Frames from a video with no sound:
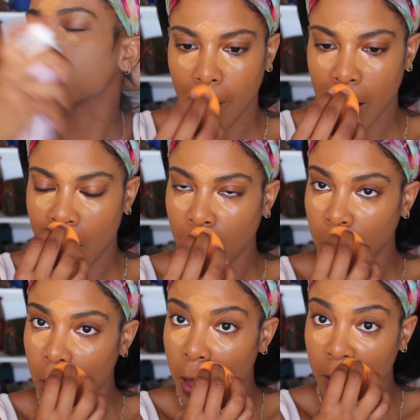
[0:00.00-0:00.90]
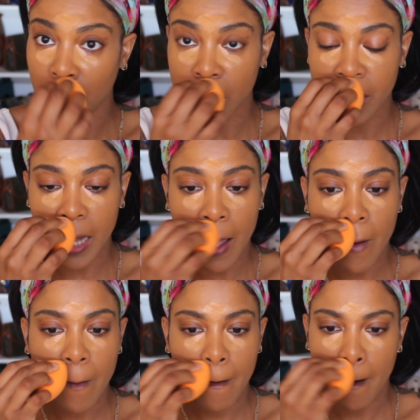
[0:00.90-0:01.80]
And now I'm just gonna go ahead and blend it
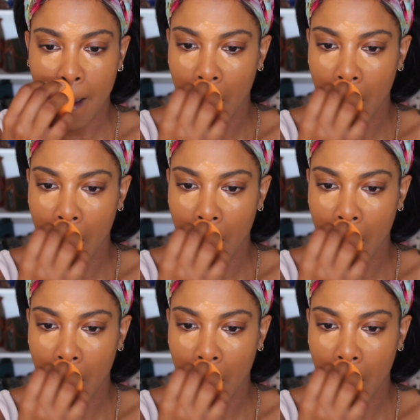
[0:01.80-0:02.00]
out.